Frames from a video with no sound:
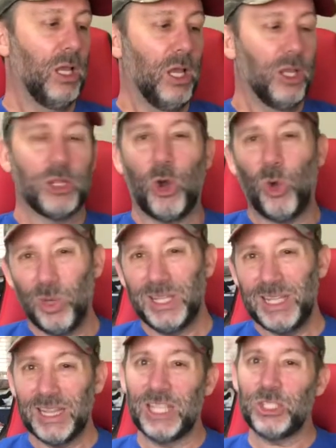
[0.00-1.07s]
The only
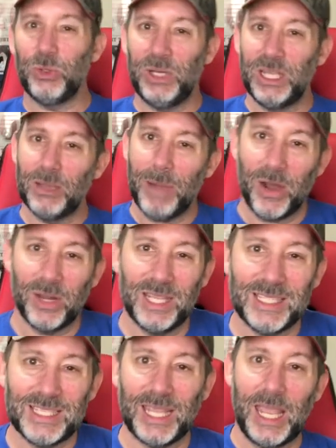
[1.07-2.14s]
thing that's unique about it
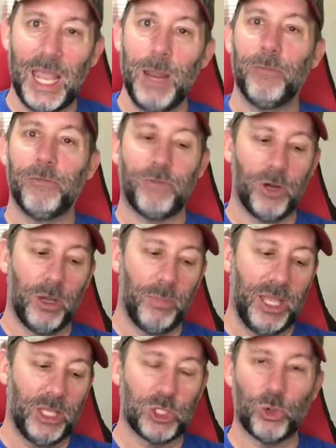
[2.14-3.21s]
is it came from
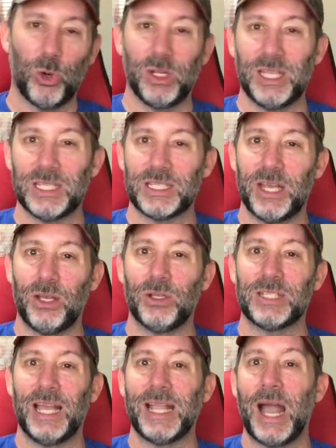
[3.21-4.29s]
a store that
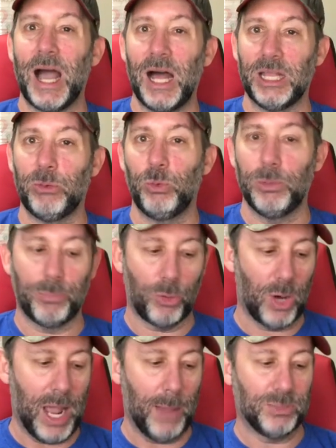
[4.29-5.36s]
sells like Hollywood
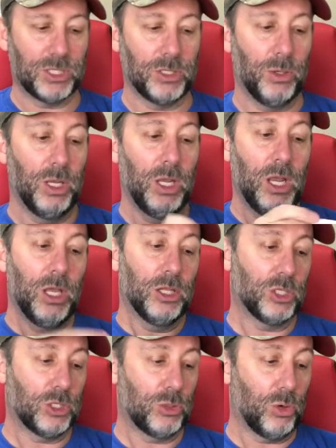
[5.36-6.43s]
props. So the
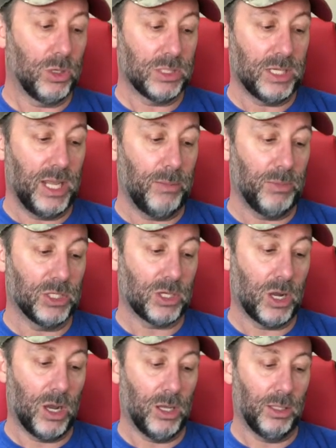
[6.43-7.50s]
store's name is
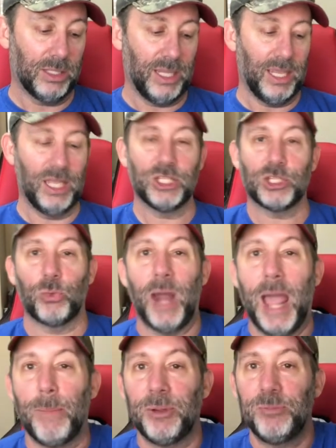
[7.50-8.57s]
called It's a
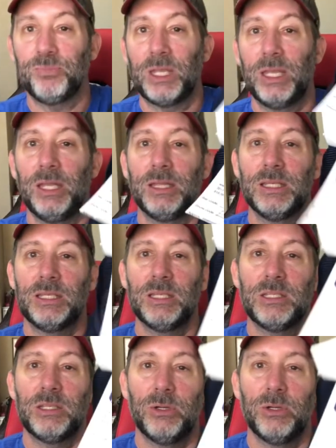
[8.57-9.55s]
Wrap. And this is their